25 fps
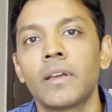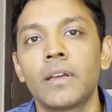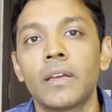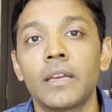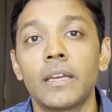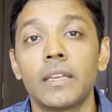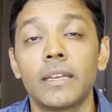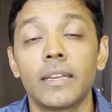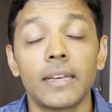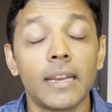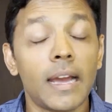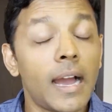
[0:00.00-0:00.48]

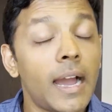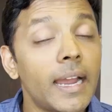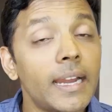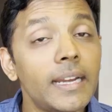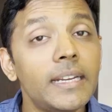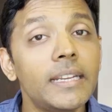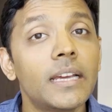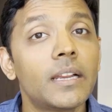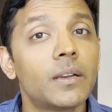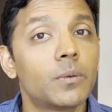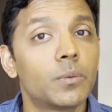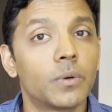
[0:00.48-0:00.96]
In an
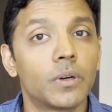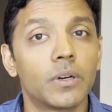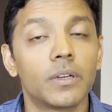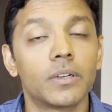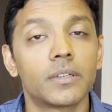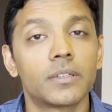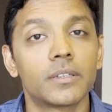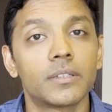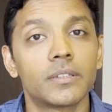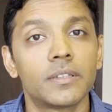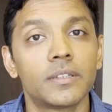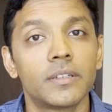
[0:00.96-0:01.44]
ideal
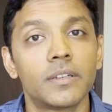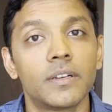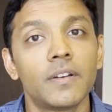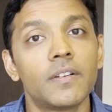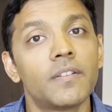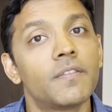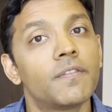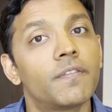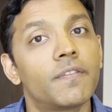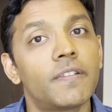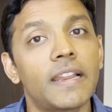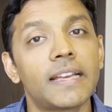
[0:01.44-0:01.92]
world,
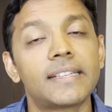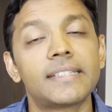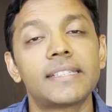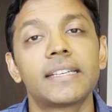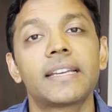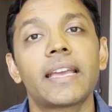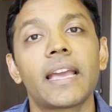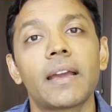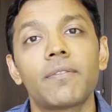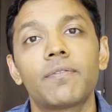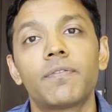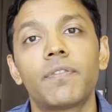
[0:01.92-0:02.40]

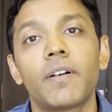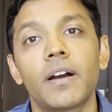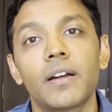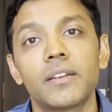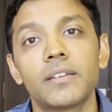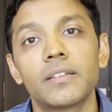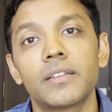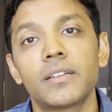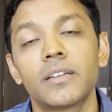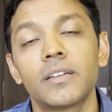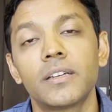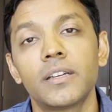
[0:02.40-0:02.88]
Flexi Cap
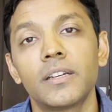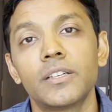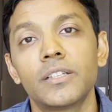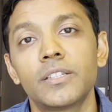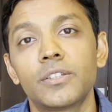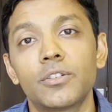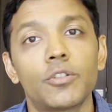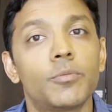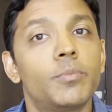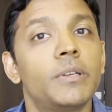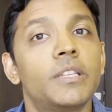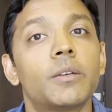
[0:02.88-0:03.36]
fund
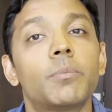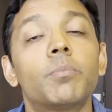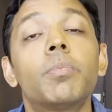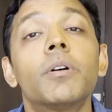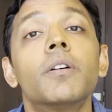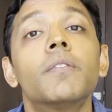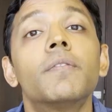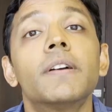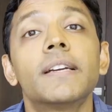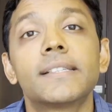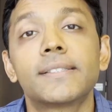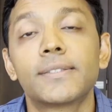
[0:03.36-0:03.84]
should be the
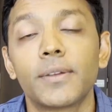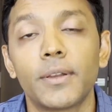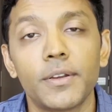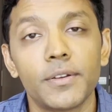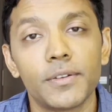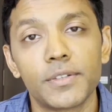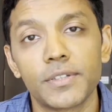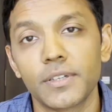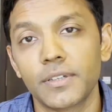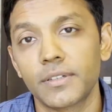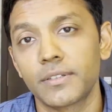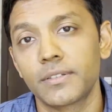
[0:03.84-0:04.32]
perfect
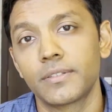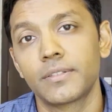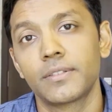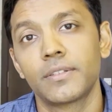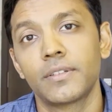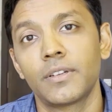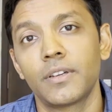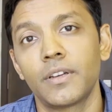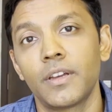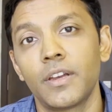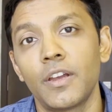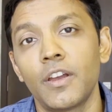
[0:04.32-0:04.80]
solution
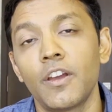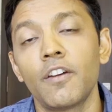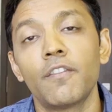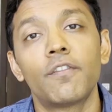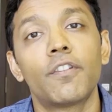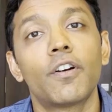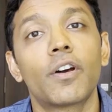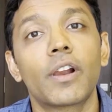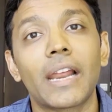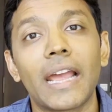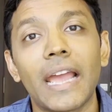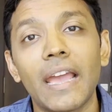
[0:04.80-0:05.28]

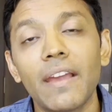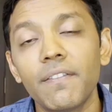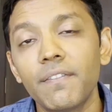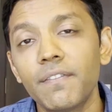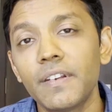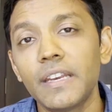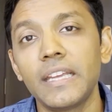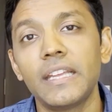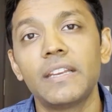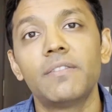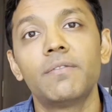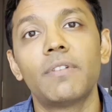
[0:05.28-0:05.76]
for
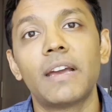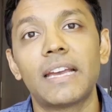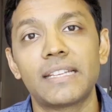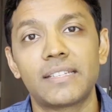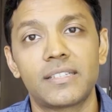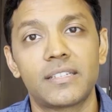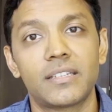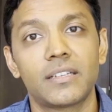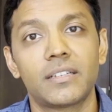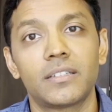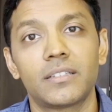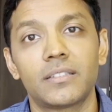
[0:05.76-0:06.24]
every
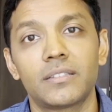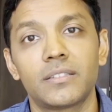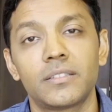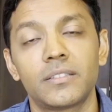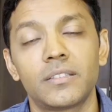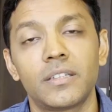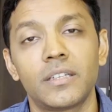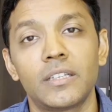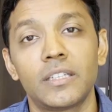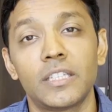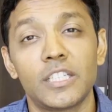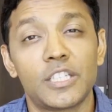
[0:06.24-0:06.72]
investor,
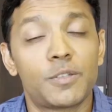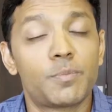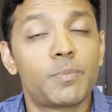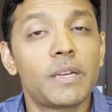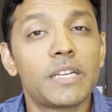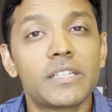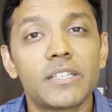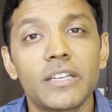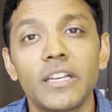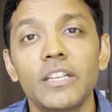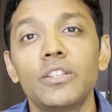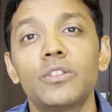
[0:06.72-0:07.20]

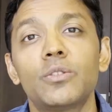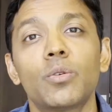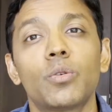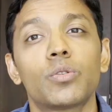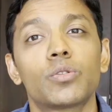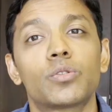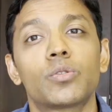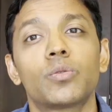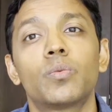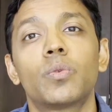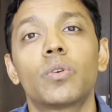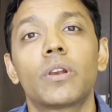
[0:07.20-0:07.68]
especially
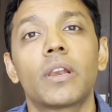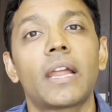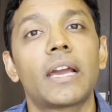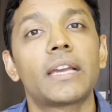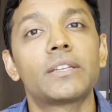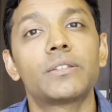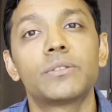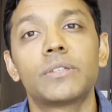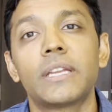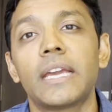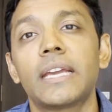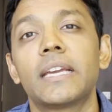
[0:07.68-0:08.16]
those who would
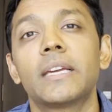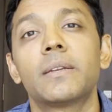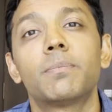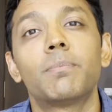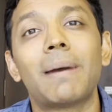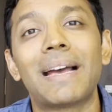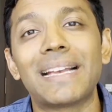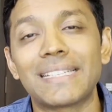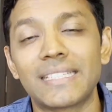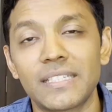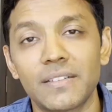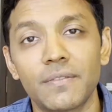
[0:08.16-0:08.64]
like to take
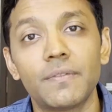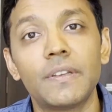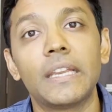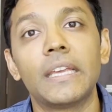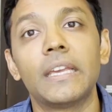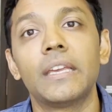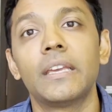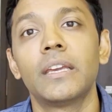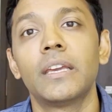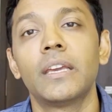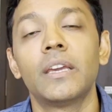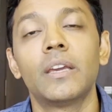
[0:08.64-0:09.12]
it
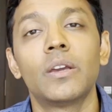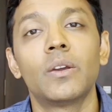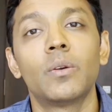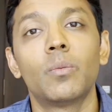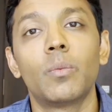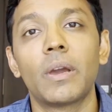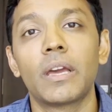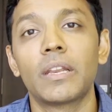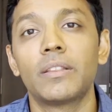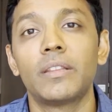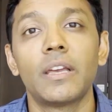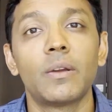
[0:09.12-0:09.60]
passively,
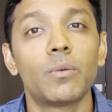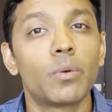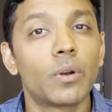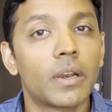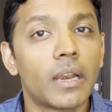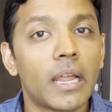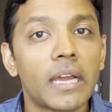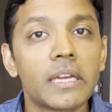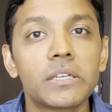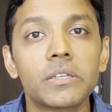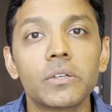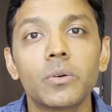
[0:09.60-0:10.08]
where they
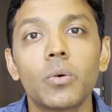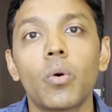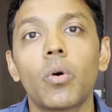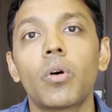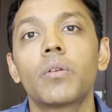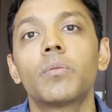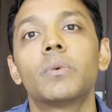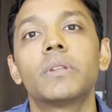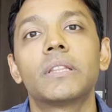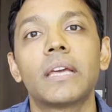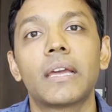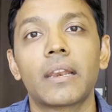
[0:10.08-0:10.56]
would like to go
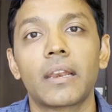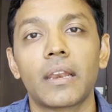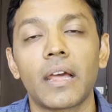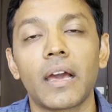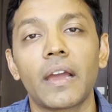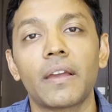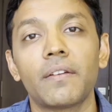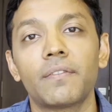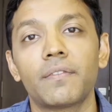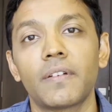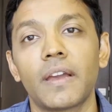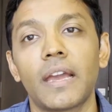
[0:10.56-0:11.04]
on with their
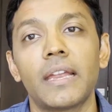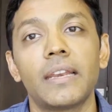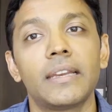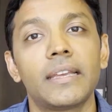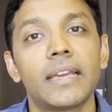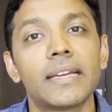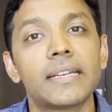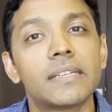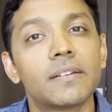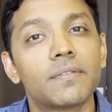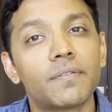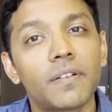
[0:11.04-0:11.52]
life
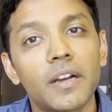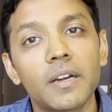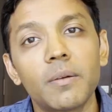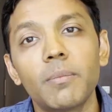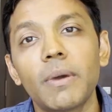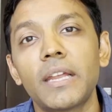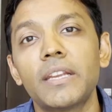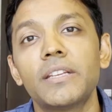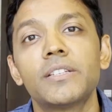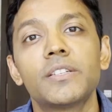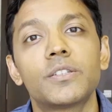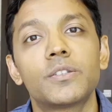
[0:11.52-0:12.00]
and get a fund
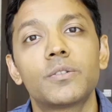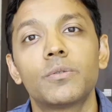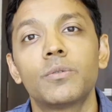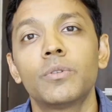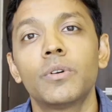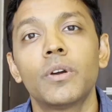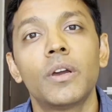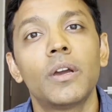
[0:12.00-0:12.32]
manager to